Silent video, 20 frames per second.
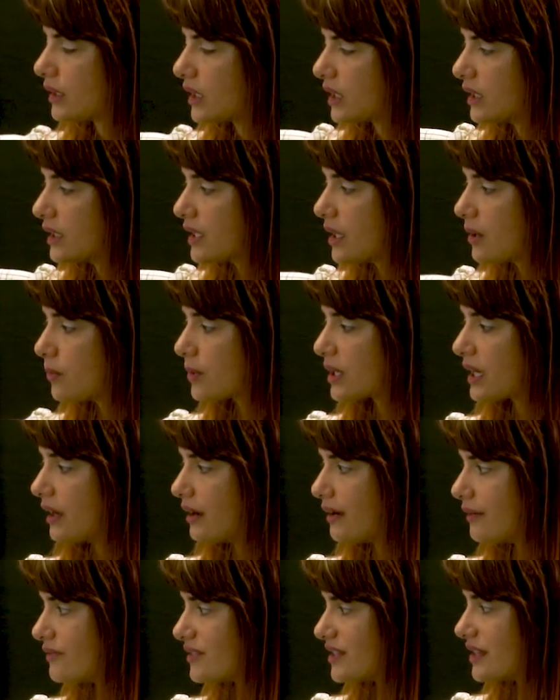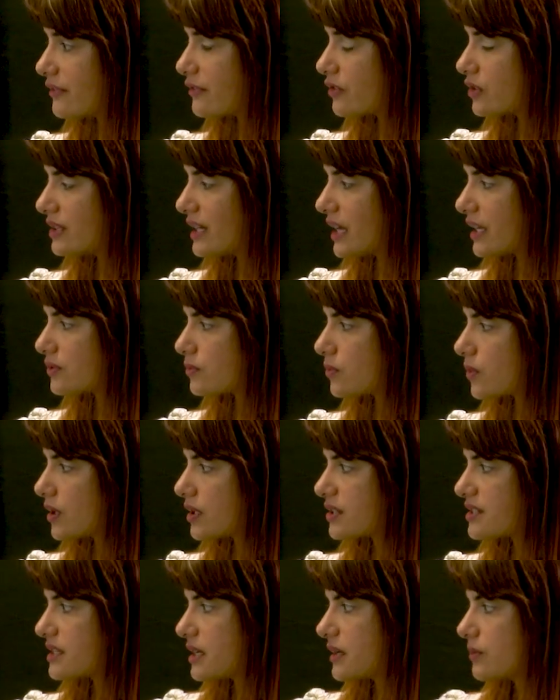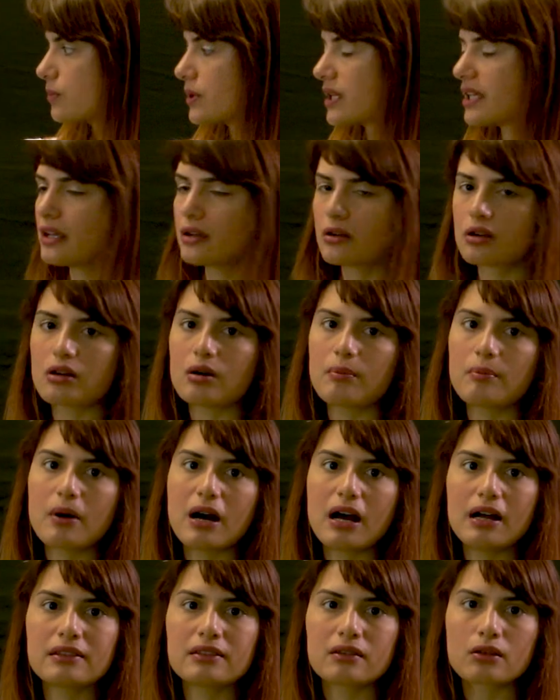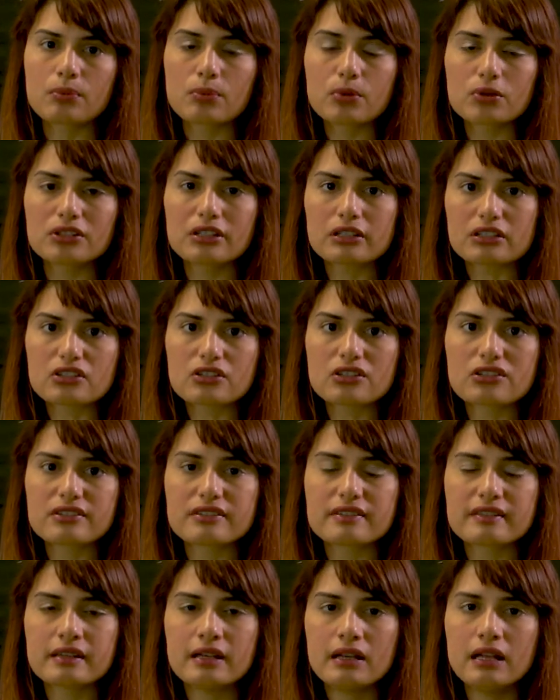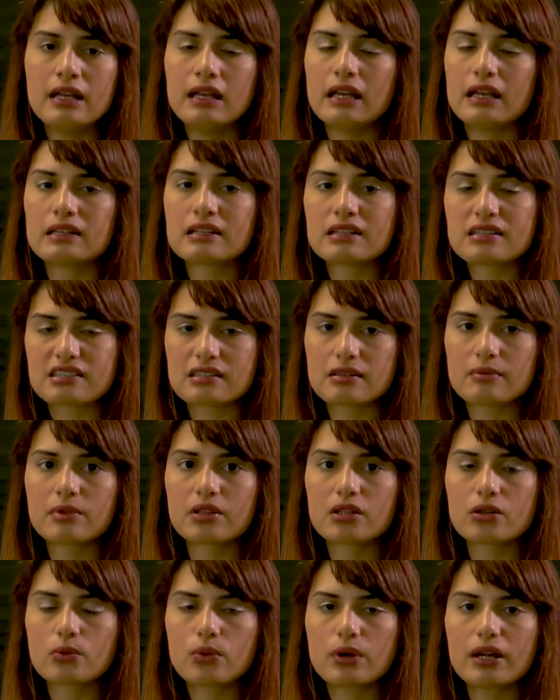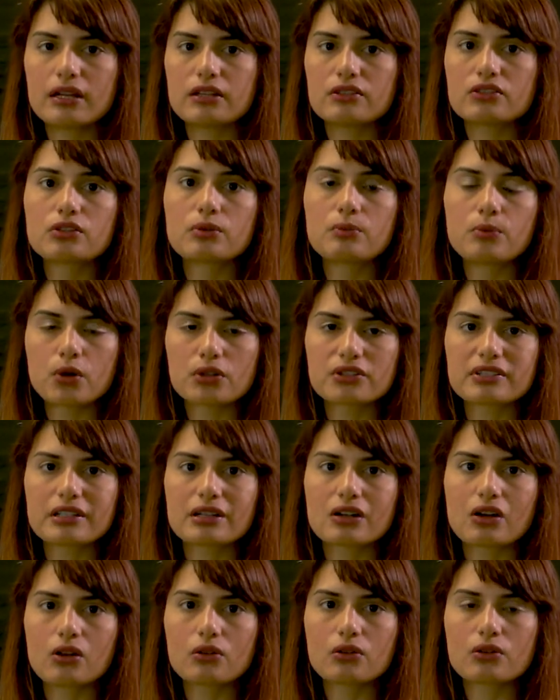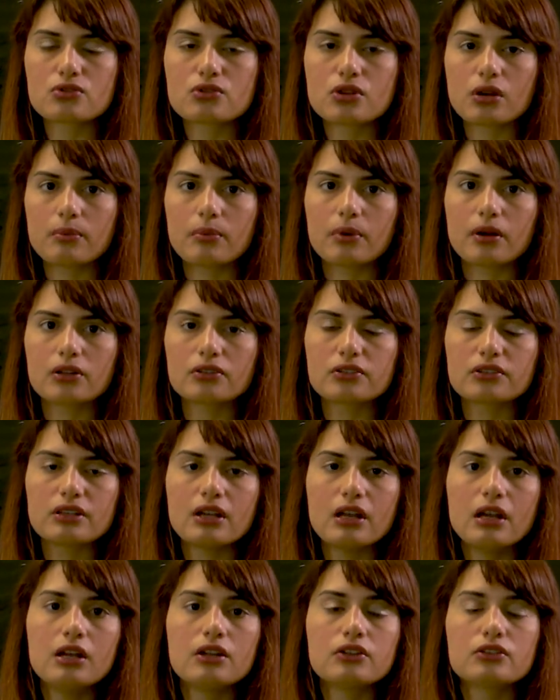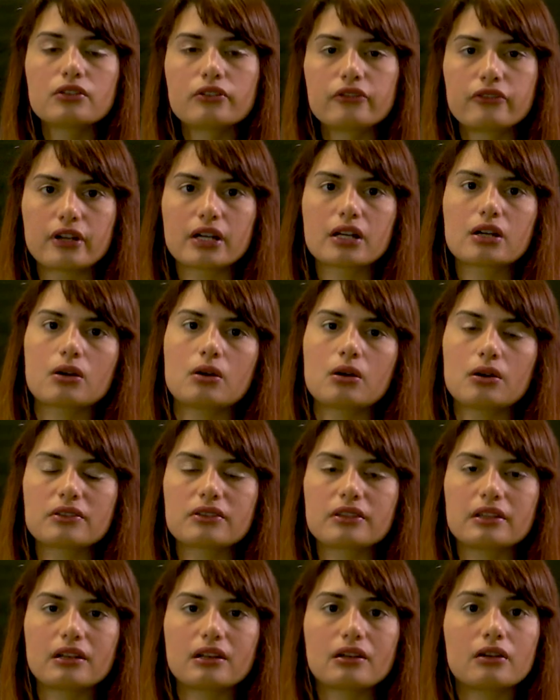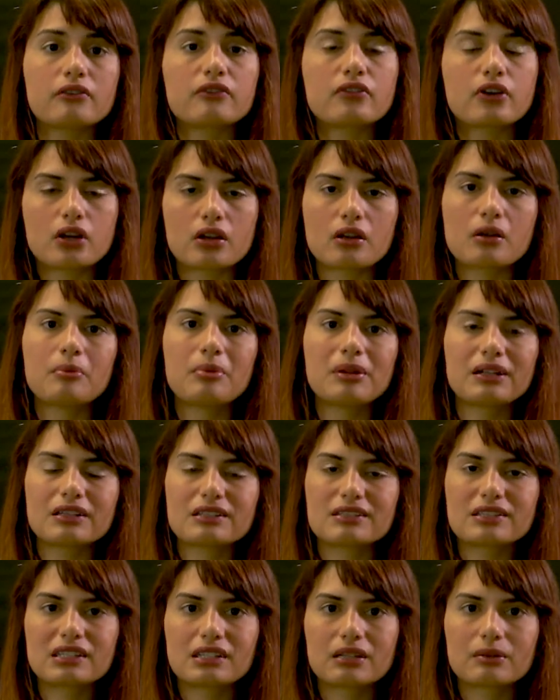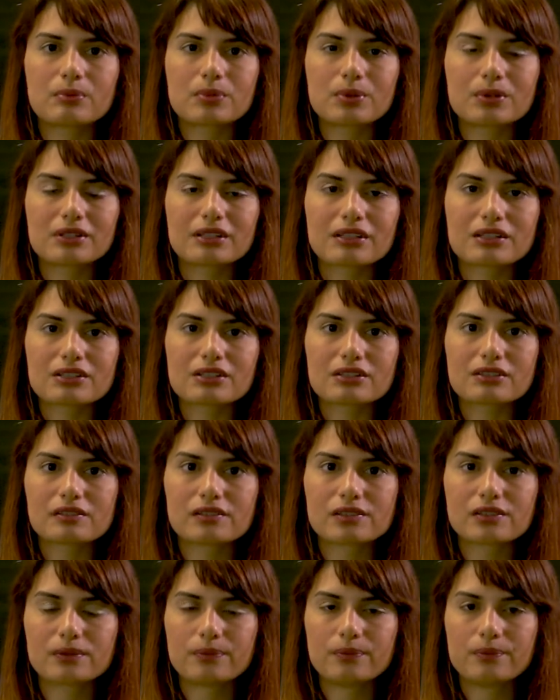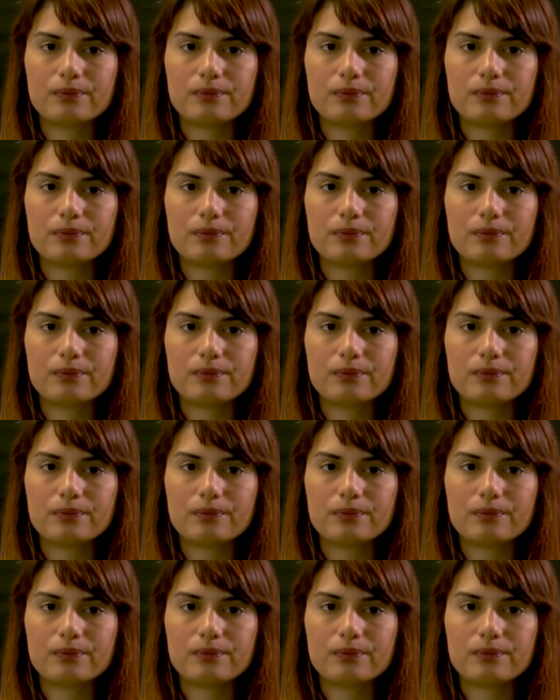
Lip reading: and then we have different networks, and we can combine their predictions in a similar way to Monte Carlo dropout to figure out the variability in predictions.